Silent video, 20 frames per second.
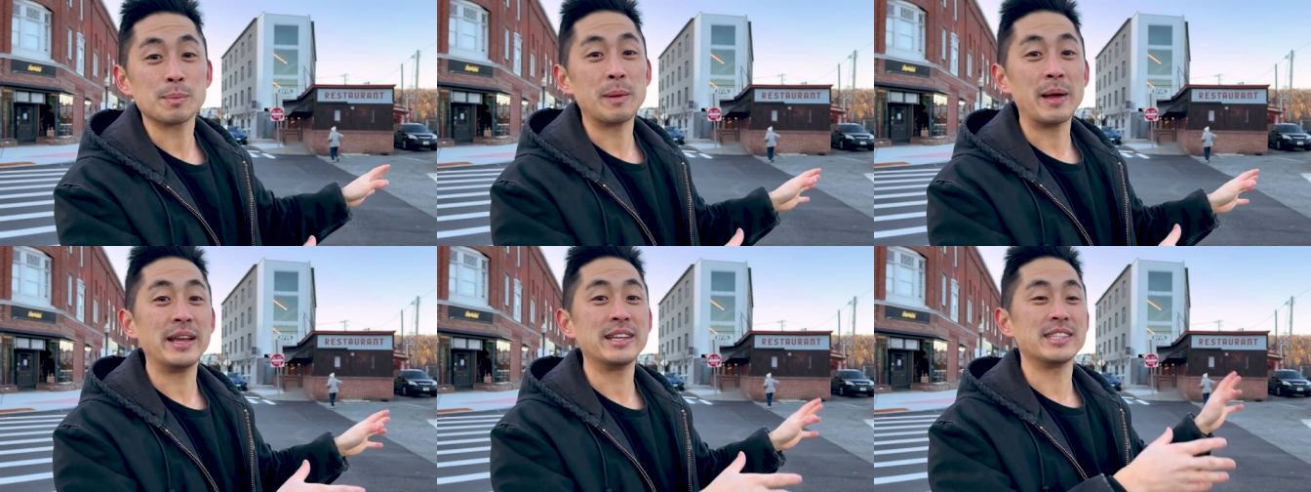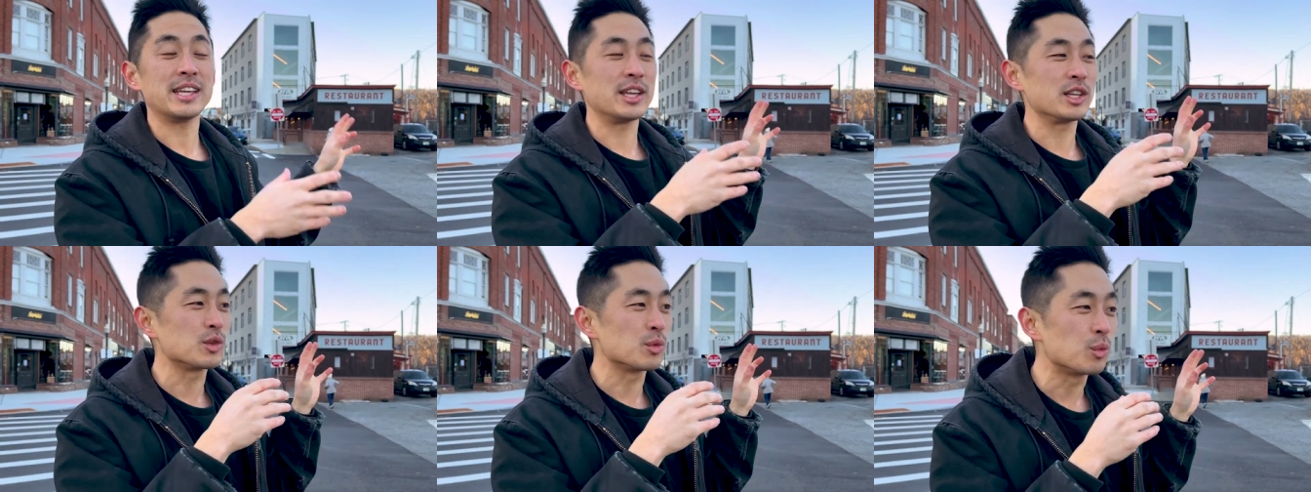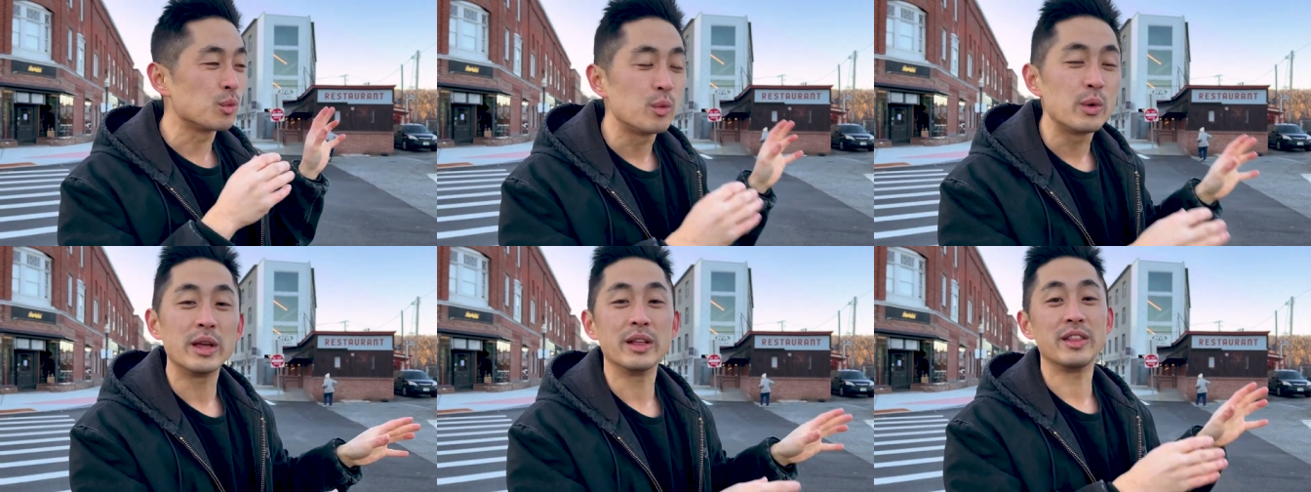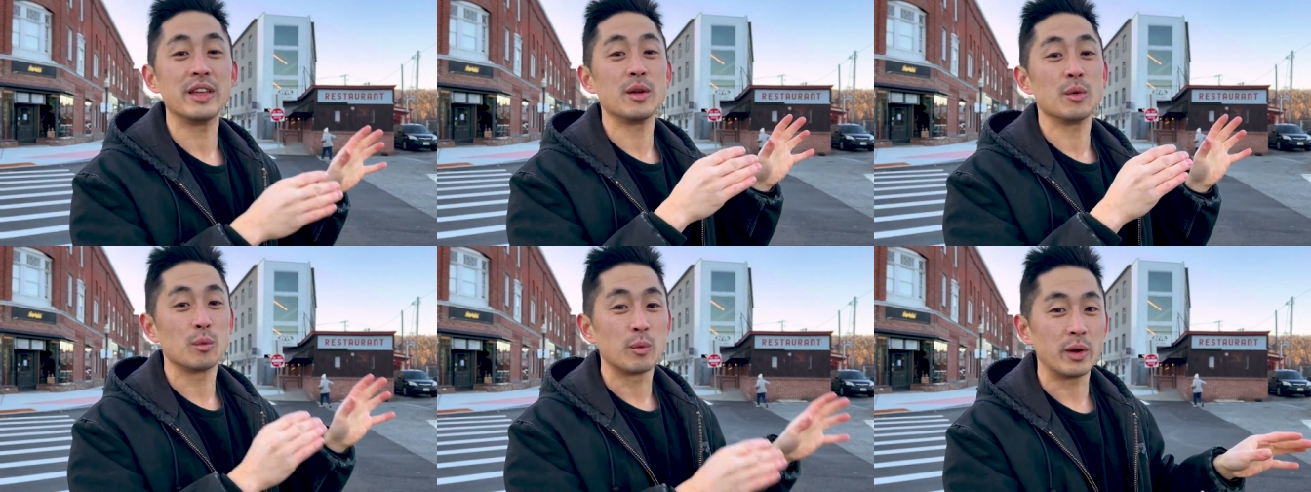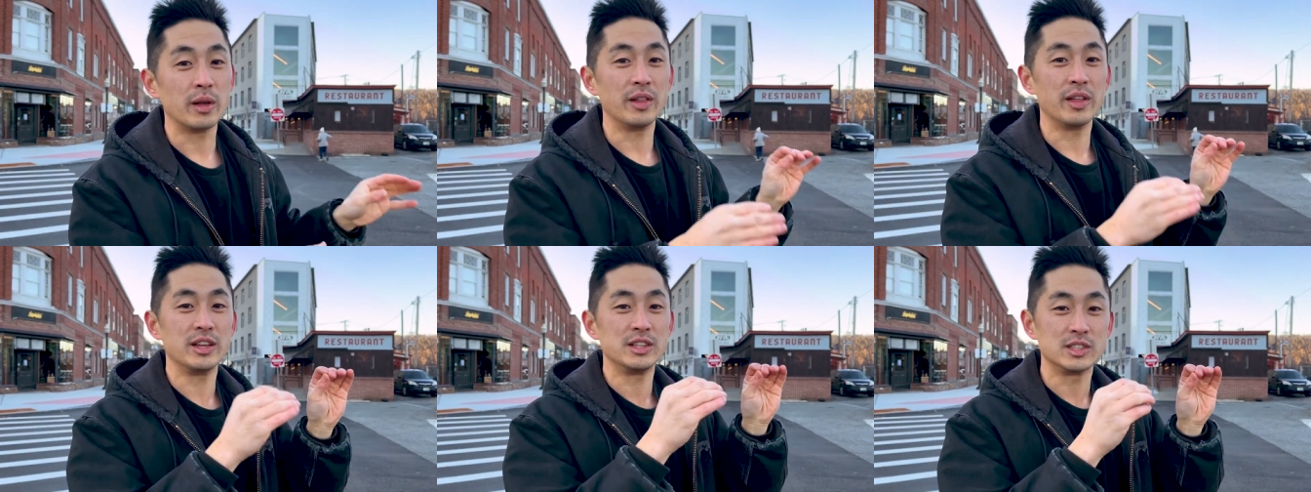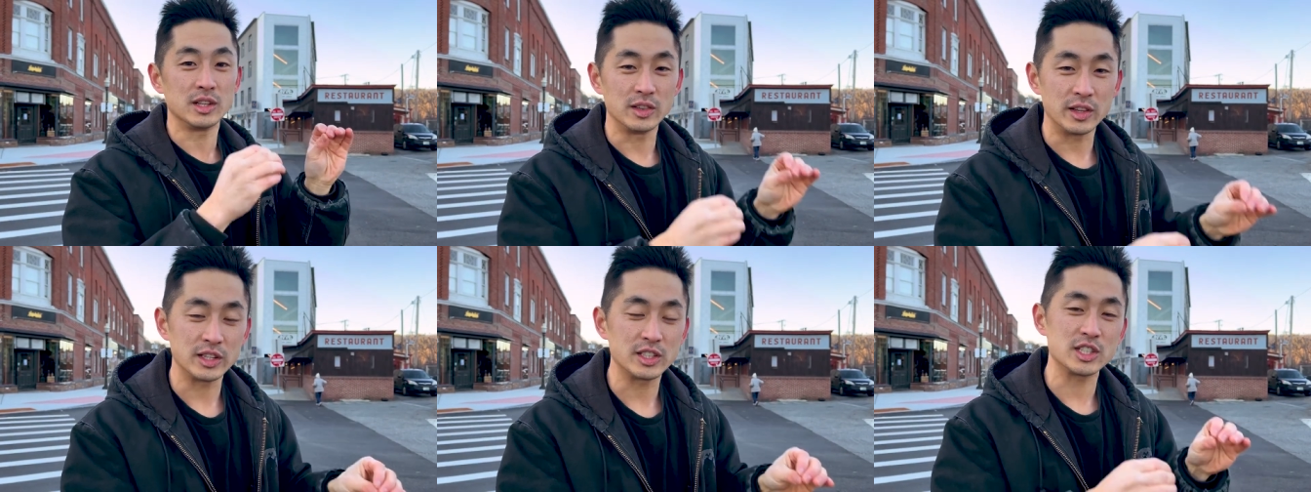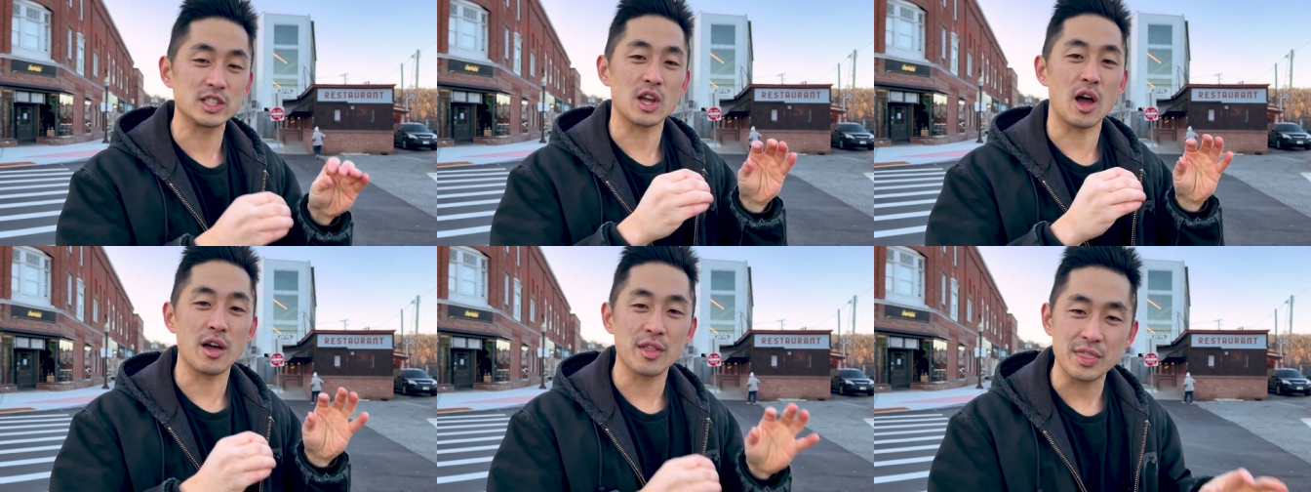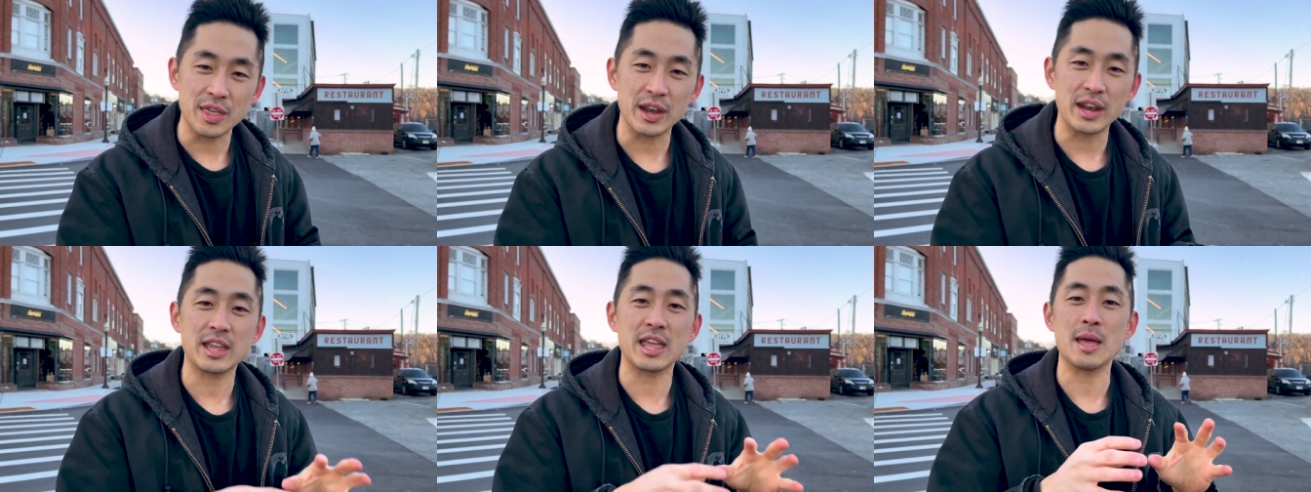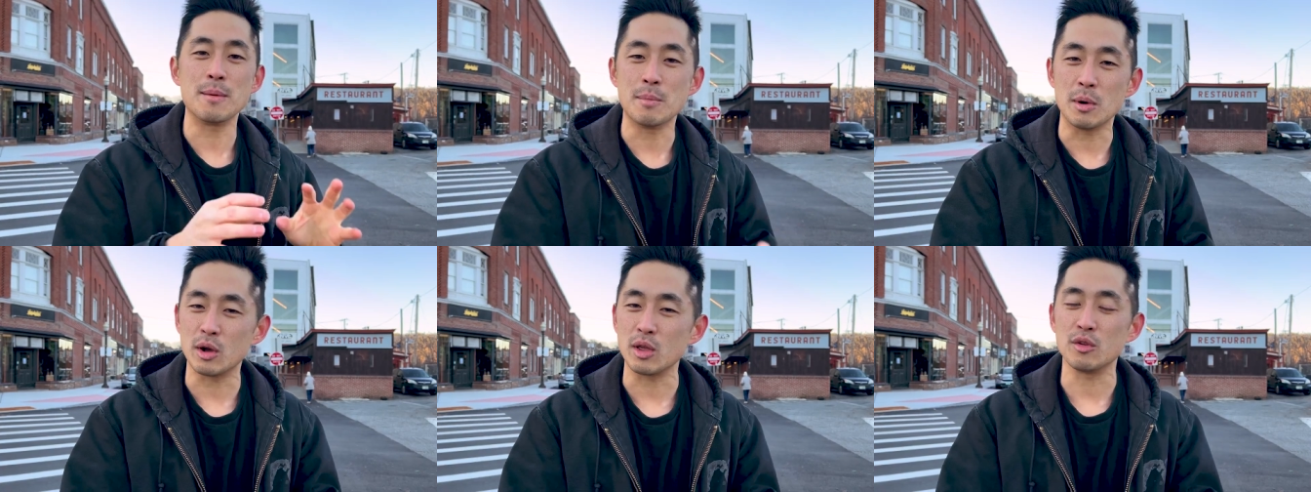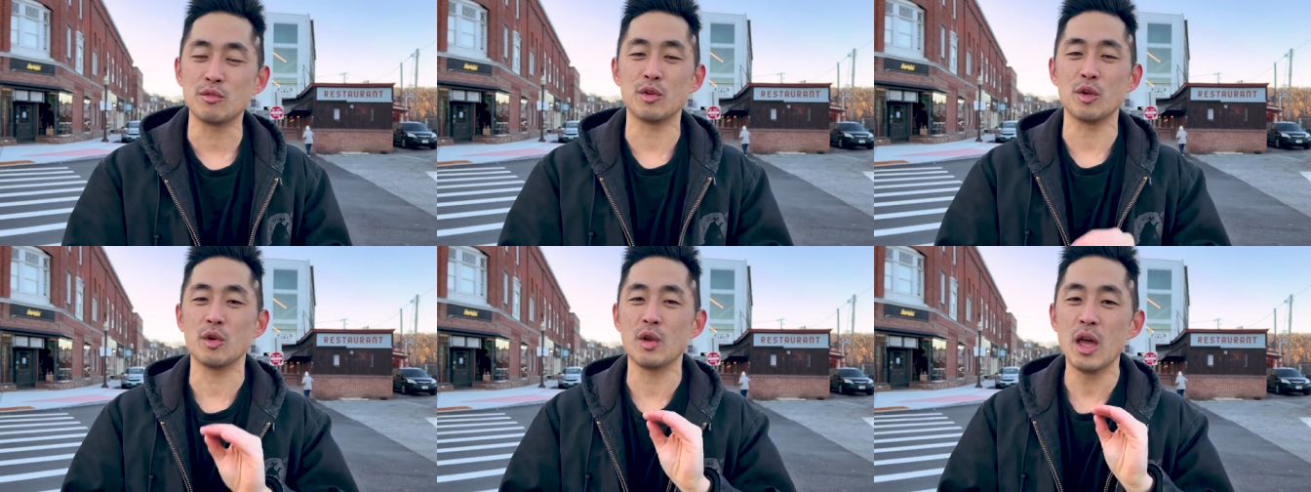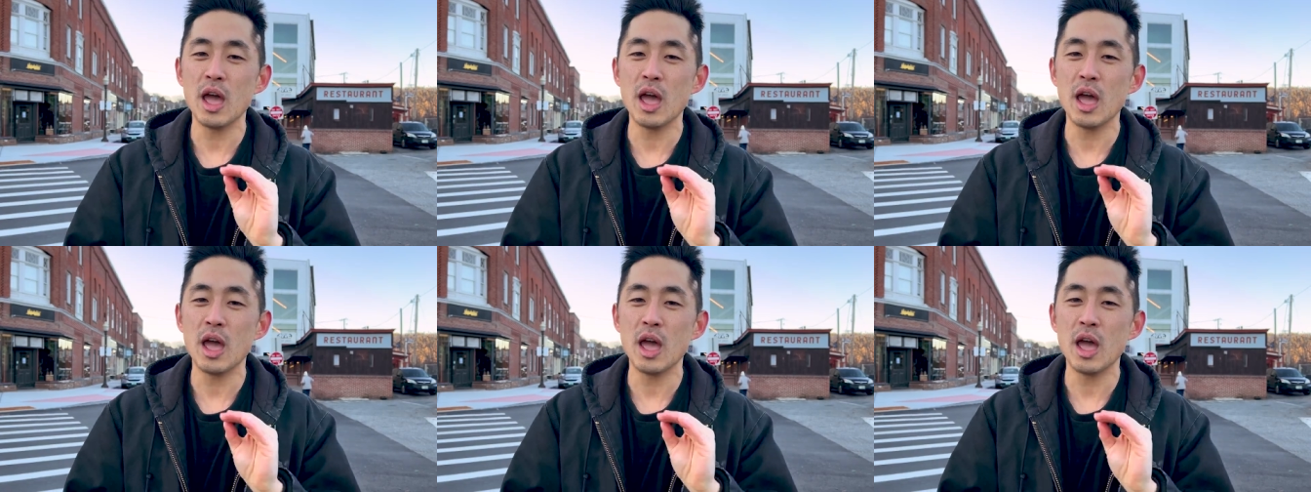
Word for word: place is really, really delicious, authentic Cambodian food,